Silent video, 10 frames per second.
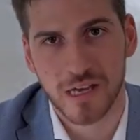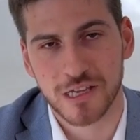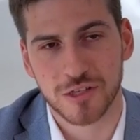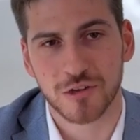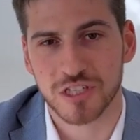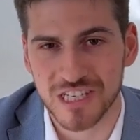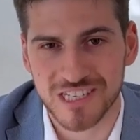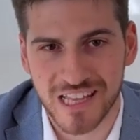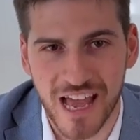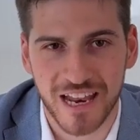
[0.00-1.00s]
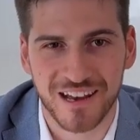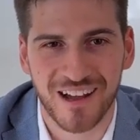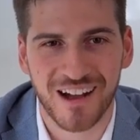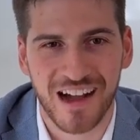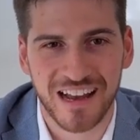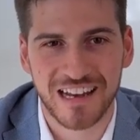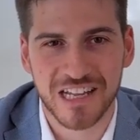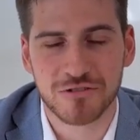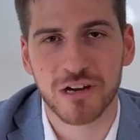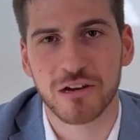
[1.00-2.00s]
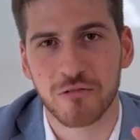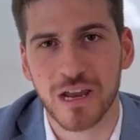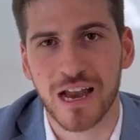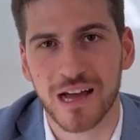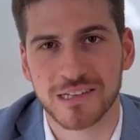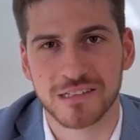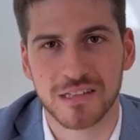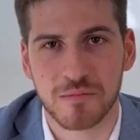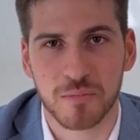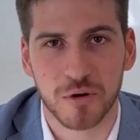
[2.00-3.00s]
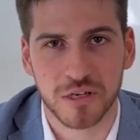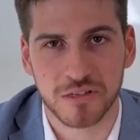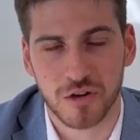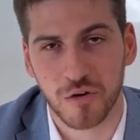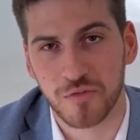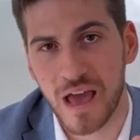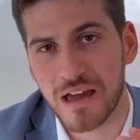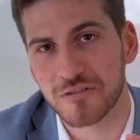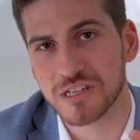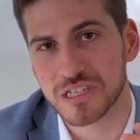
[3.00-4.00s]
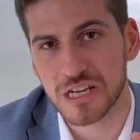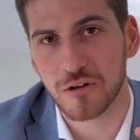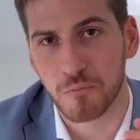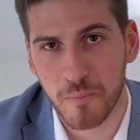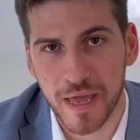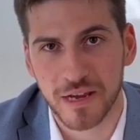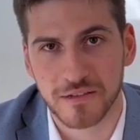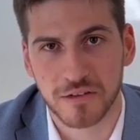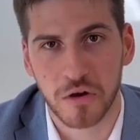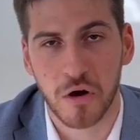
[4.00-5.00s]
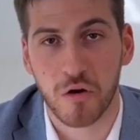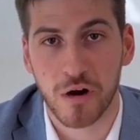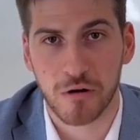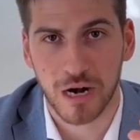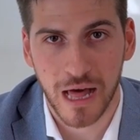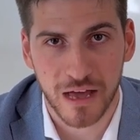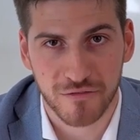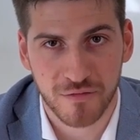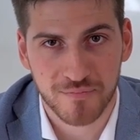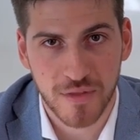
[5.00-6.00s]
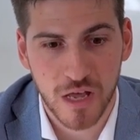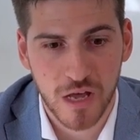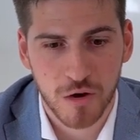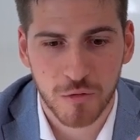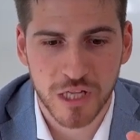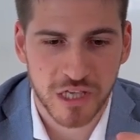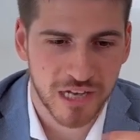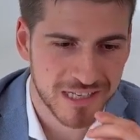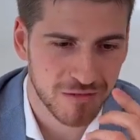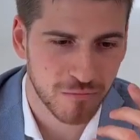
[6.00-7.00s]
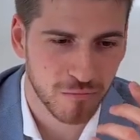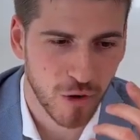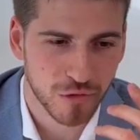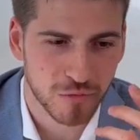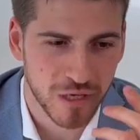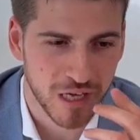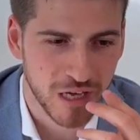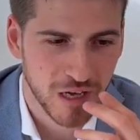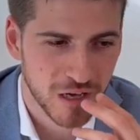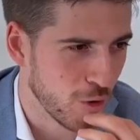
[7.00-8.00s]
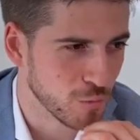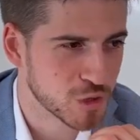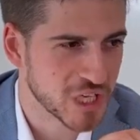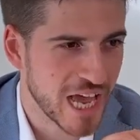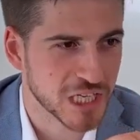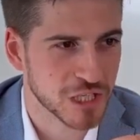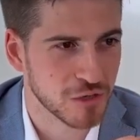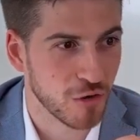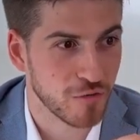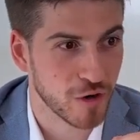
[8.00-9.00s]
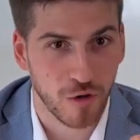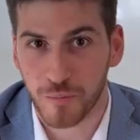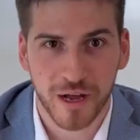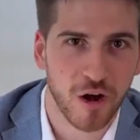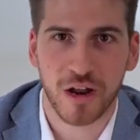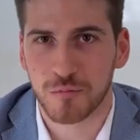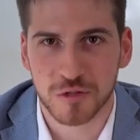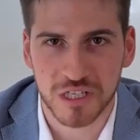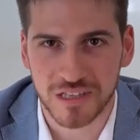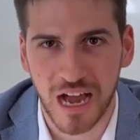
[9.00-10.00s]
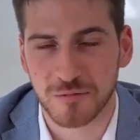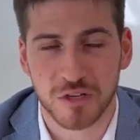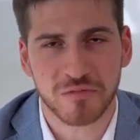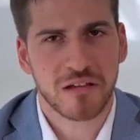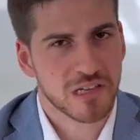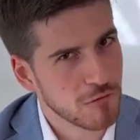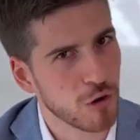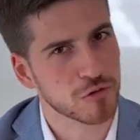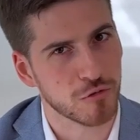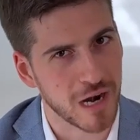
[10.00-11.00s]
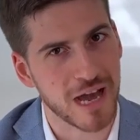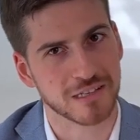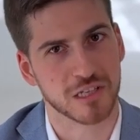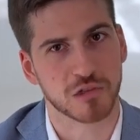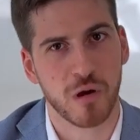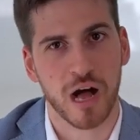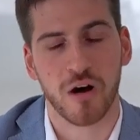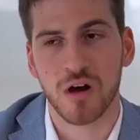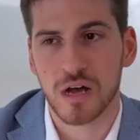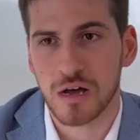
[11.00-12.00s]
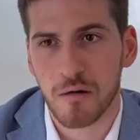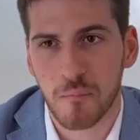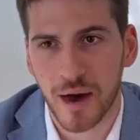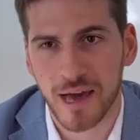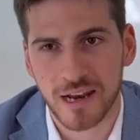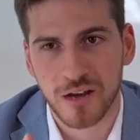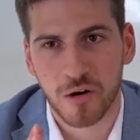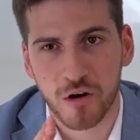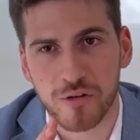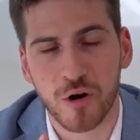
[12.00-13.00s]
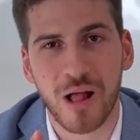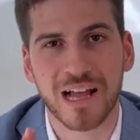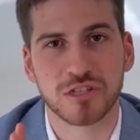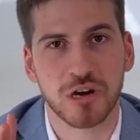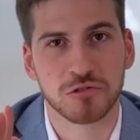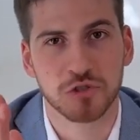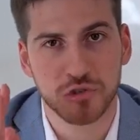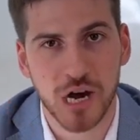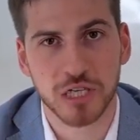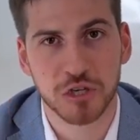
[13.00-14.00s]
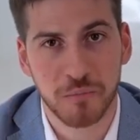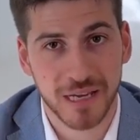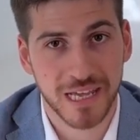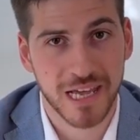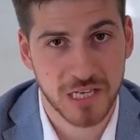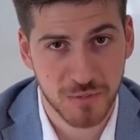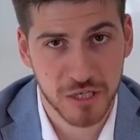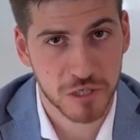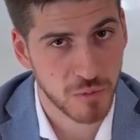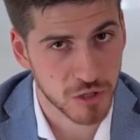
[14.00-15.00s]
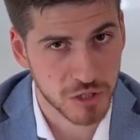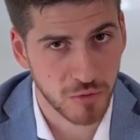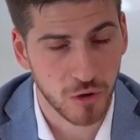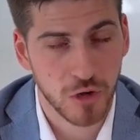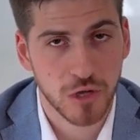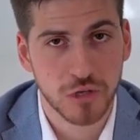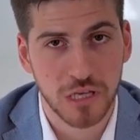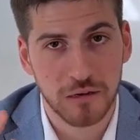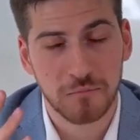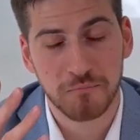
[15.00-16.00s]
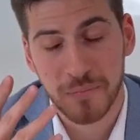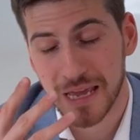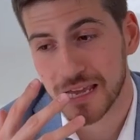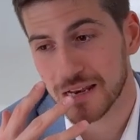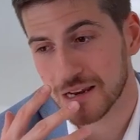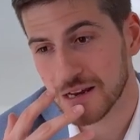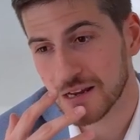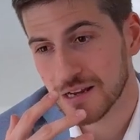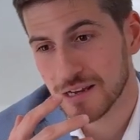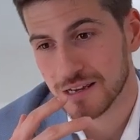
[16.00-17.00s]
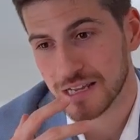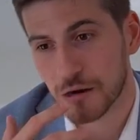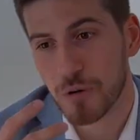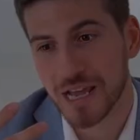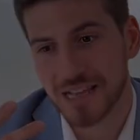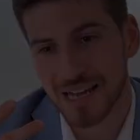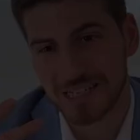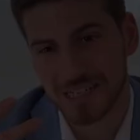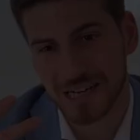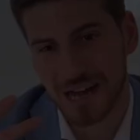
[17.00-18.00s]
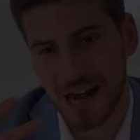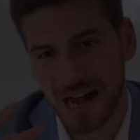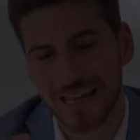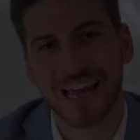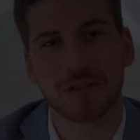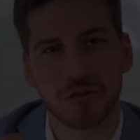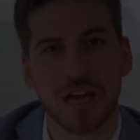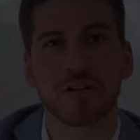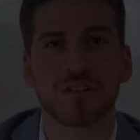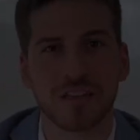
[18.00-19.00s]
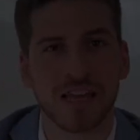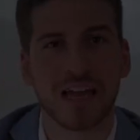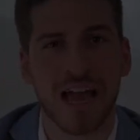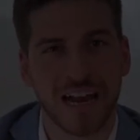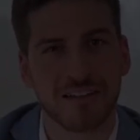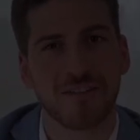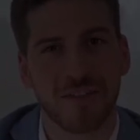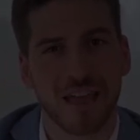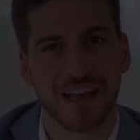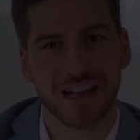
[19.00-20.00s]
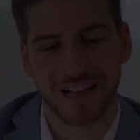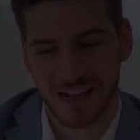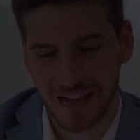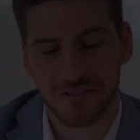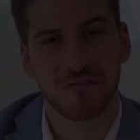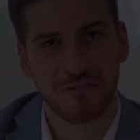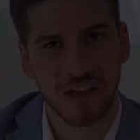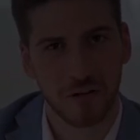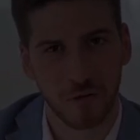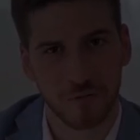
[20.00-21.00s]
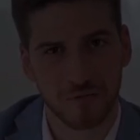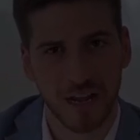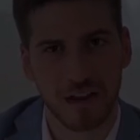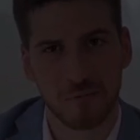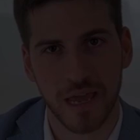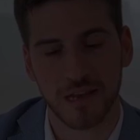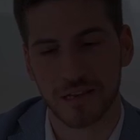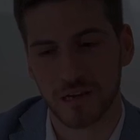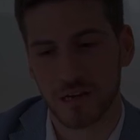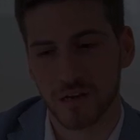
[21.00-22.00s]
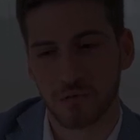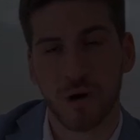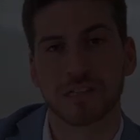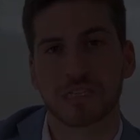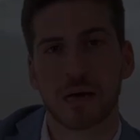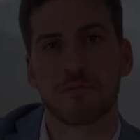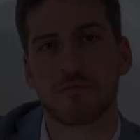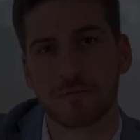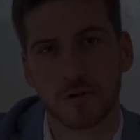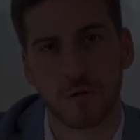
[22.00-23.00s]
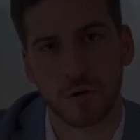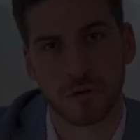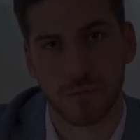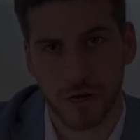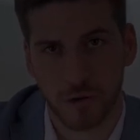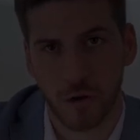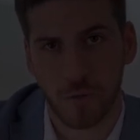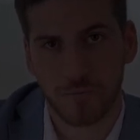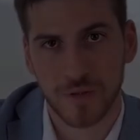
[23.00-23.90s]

And so since then, I literally realized the importance of every single minute of our life, which doesn't want to be obsession over, oh my God, I'm losing time. Sometimes I want to relax as well. But overall, I try to structure my day as much as possible in making in a way that I get to the end of the day and I think, I feel that I made one step toward my goal.